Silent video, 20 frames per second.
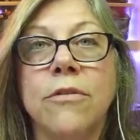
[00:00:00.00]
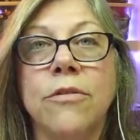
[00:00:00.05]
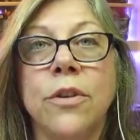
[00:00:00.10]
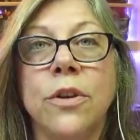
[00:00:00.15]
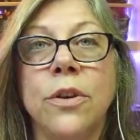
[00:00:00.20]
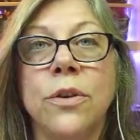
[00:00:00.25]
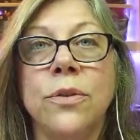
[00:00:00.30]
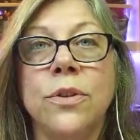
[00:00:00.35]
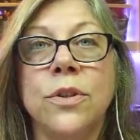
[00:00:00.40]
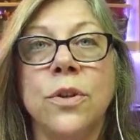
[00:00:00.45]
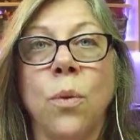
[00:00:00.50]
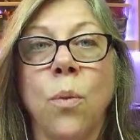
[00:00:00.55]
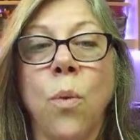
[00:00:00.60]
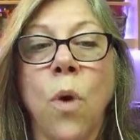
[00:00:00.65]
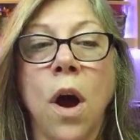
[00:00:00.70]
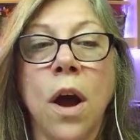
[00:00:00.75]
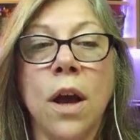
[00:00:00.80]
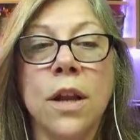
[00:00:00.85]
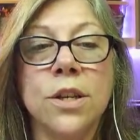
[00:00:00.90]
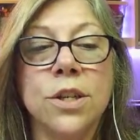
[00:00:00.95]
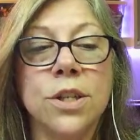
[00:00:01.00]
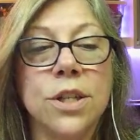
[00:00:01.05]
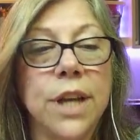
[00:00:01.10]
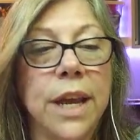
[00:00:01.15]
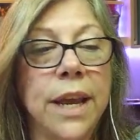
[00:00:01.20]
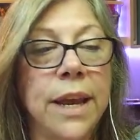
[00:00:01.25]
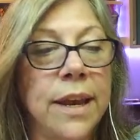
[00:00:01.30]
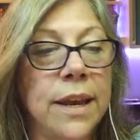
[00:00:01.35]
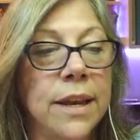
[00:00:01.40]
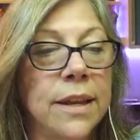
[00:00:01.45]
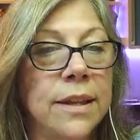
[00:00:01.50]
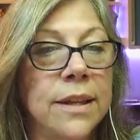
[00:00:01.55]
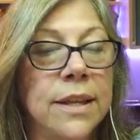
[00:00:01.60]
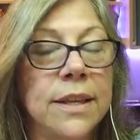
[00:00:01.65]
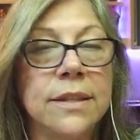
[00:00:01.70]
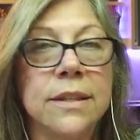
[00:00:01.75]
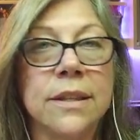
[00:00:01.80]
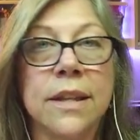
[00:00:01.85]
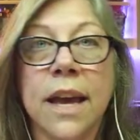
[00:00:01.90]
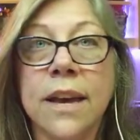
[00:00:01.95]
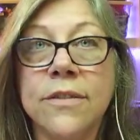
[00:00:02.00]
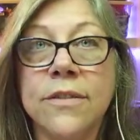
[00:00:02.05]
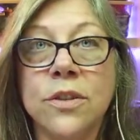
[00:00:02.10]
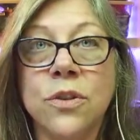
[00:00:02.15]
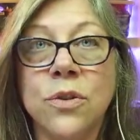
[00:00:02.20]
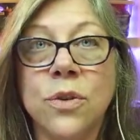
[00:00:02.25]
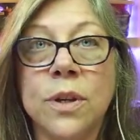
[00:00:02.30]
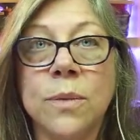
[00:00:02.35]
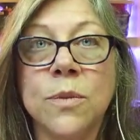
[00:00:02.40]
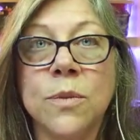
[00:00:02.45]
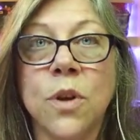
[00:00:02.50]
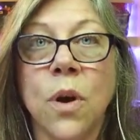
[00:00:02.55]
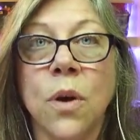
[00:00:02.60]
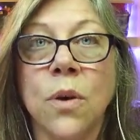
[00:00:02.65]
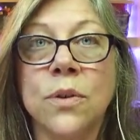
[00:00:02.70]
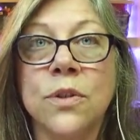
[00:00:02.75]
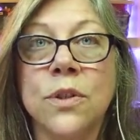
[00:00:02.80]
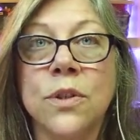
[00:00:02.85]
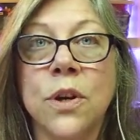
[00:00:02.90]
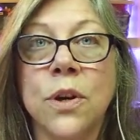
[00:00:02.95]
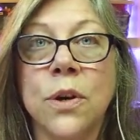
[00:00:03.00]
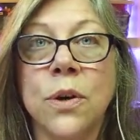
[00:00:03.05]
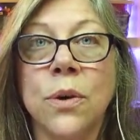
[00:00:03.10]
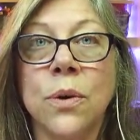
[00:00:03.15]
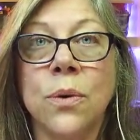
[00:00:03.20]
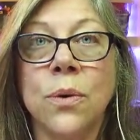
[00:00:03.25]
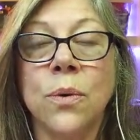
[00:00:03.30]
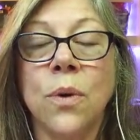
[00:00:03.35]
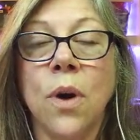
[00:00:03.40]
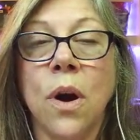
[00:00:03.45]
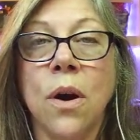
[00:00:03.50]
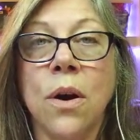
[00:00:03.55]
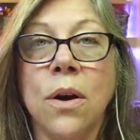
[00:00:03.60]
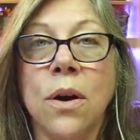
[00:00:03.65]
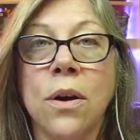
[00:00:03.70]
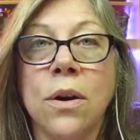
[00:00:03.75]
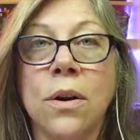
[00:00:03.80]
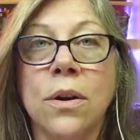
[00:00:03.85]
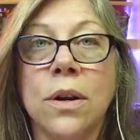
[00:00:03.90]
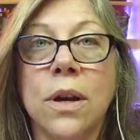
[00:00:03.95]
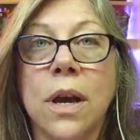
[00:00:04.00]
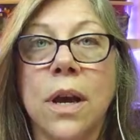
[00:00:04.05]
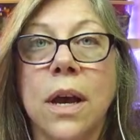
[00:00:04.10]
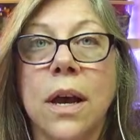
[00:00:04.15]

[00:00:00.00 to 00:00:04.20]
for you to watch, and these live streams also are